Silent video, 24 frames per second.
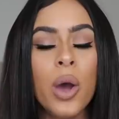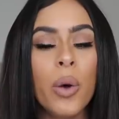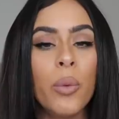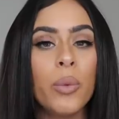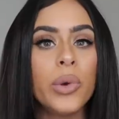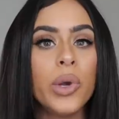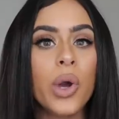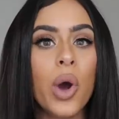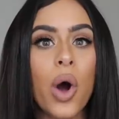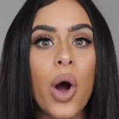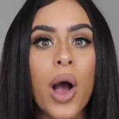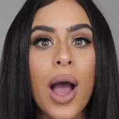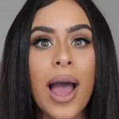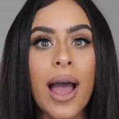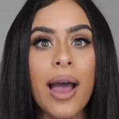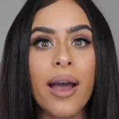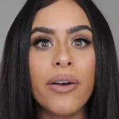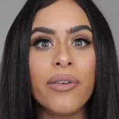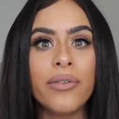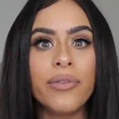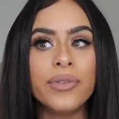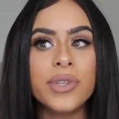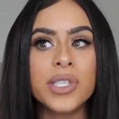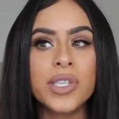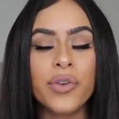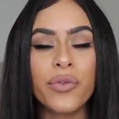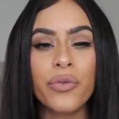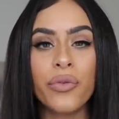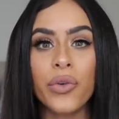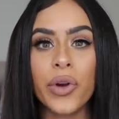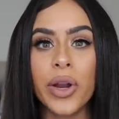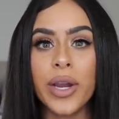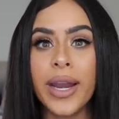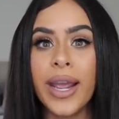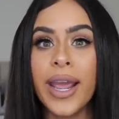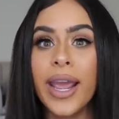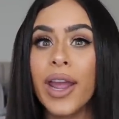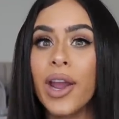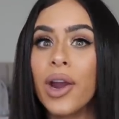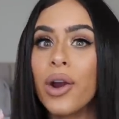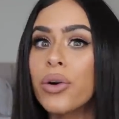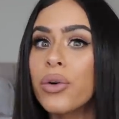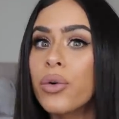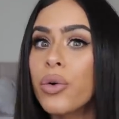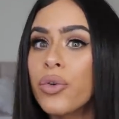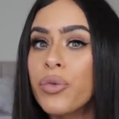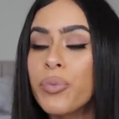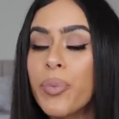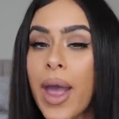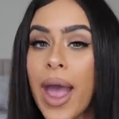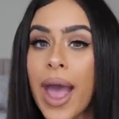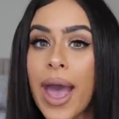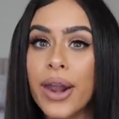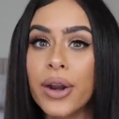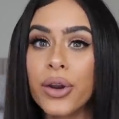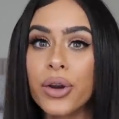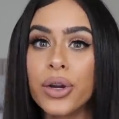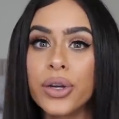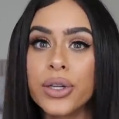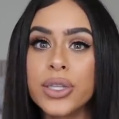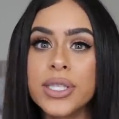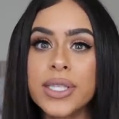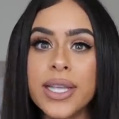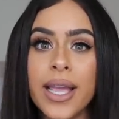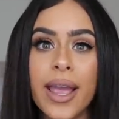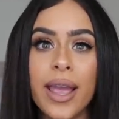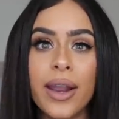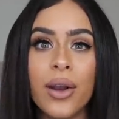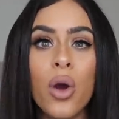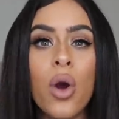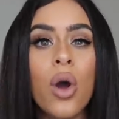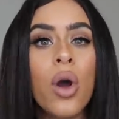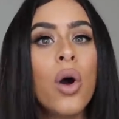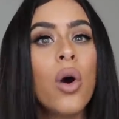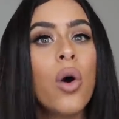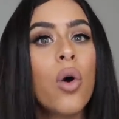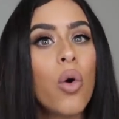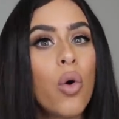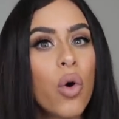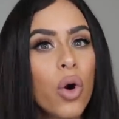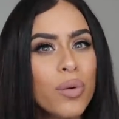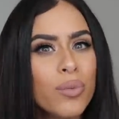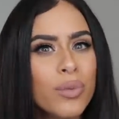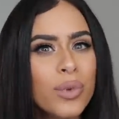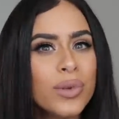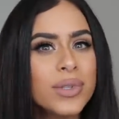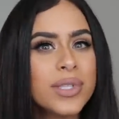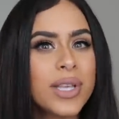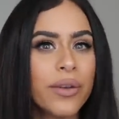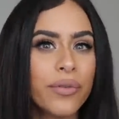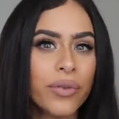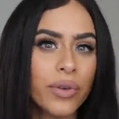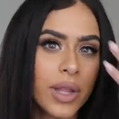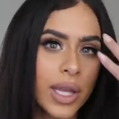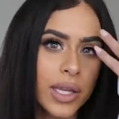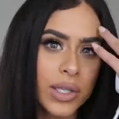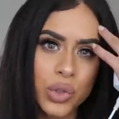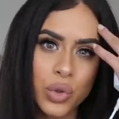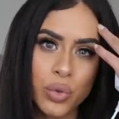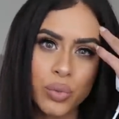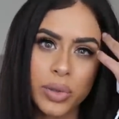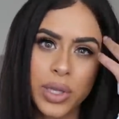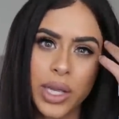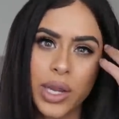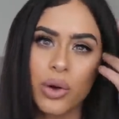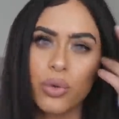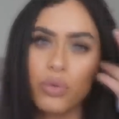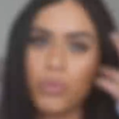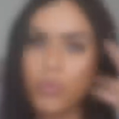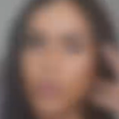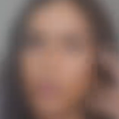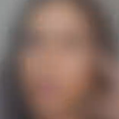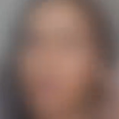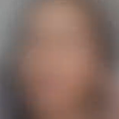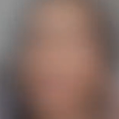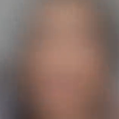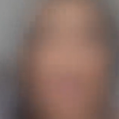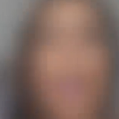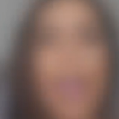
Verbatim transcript: we all have different hair growth patterns, and hormones, I feel like, do play a role.